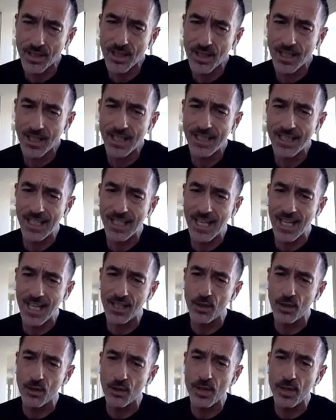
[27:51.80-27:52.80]
It's like
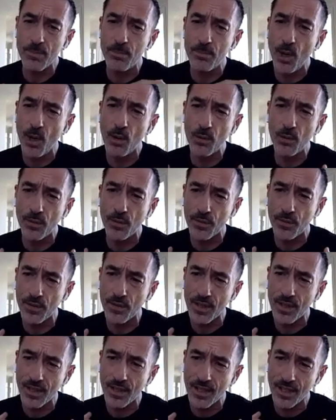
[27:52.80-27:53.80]
we both,
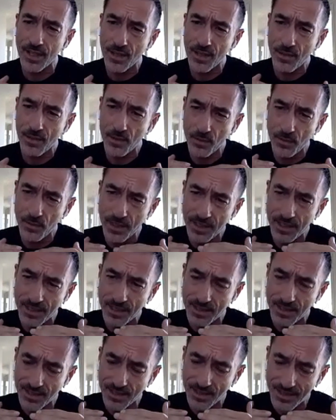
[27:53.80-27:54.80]
through
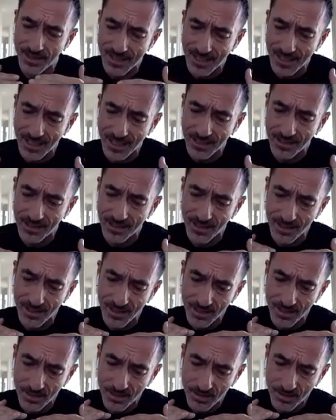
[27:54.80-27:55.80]
this scene,
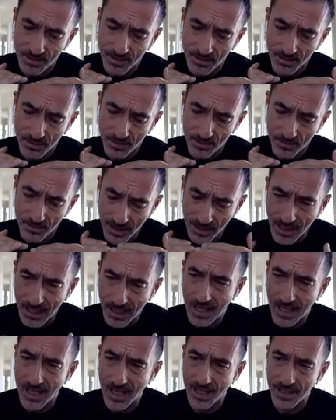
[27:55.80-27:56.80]

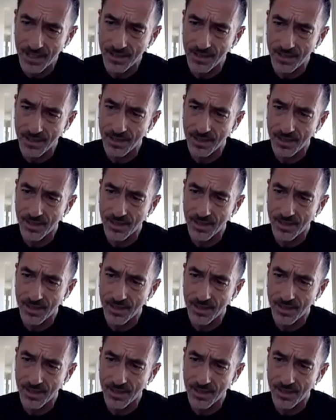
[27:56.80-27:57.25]
realize